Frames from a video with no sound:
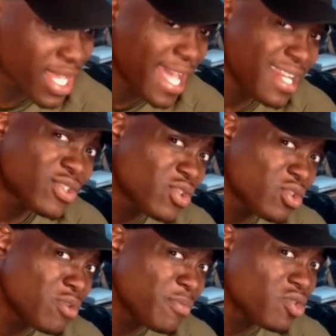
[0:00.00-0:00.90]
And then
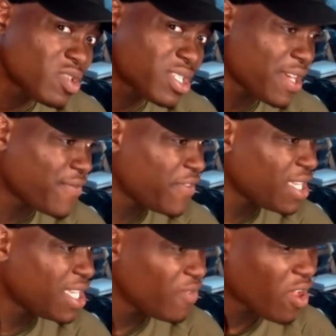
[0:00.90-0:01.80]
took Momonosuke,
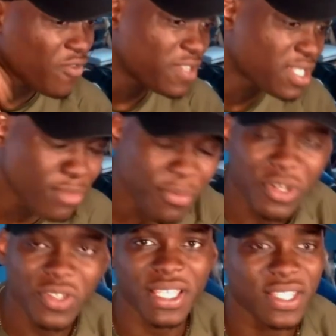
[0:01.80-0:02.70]
thinking that obviously
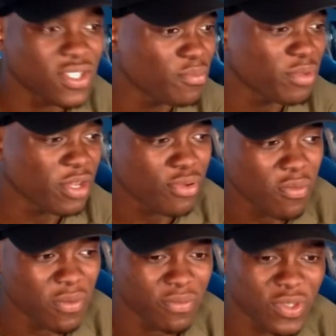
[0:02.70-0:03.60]
Momonosuke is going to be a
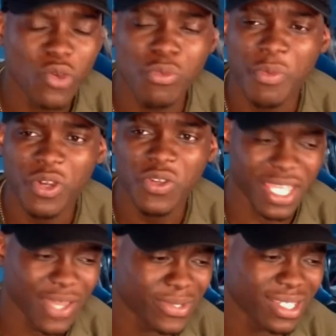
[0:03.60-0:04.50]
problem. Saw
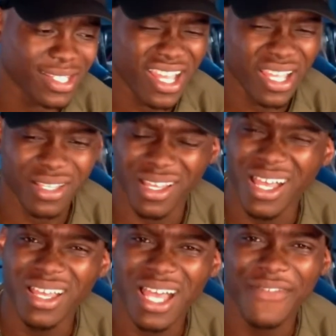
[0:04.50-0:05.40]
Momonosuke and was just like,
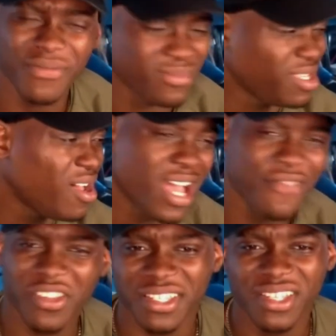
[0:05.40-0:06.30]
huh?
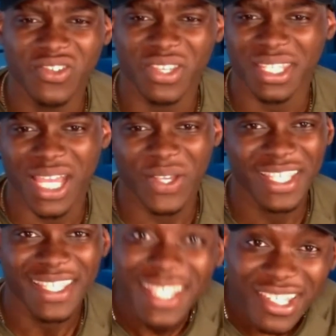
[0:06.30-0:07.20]
I've lost interest now.
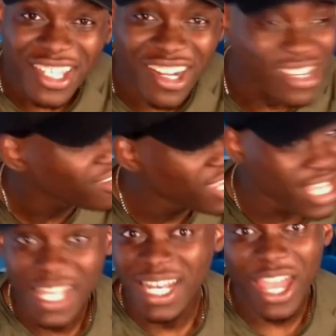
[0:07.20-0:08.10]
He's this young.
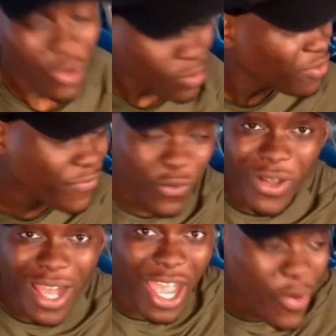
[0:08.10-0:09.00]
Like, who would have
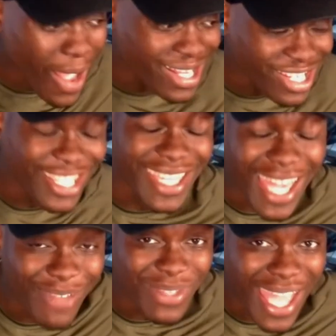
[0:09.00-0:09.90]
thought Kaido actually
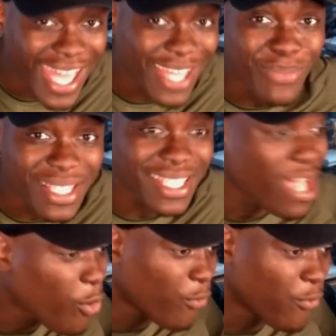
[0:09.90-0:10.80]
came there
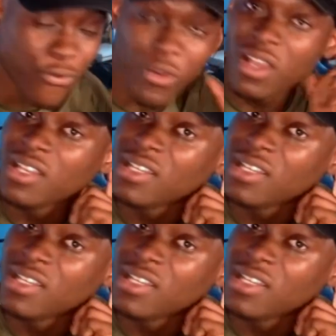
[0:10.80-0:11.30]
himself?